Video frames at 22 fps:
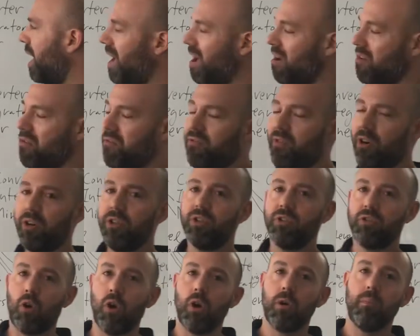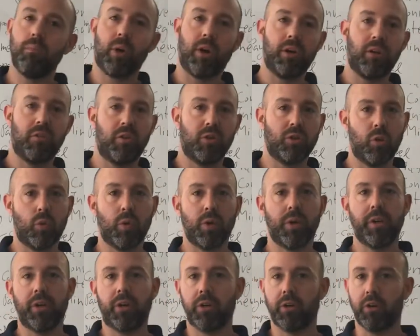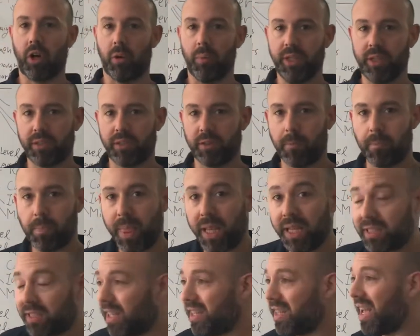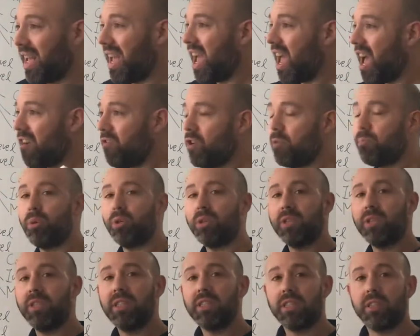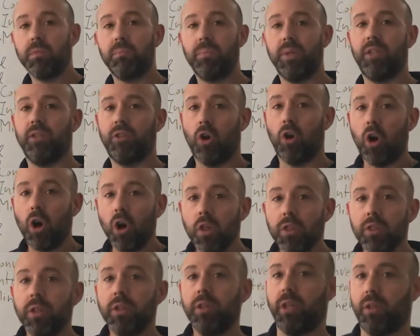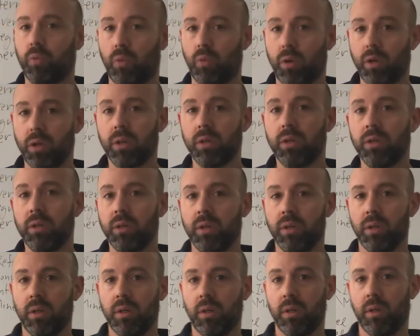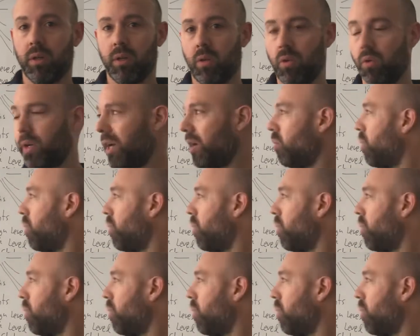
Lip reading: a very strong part of our token economics is that every participant on the network, okay,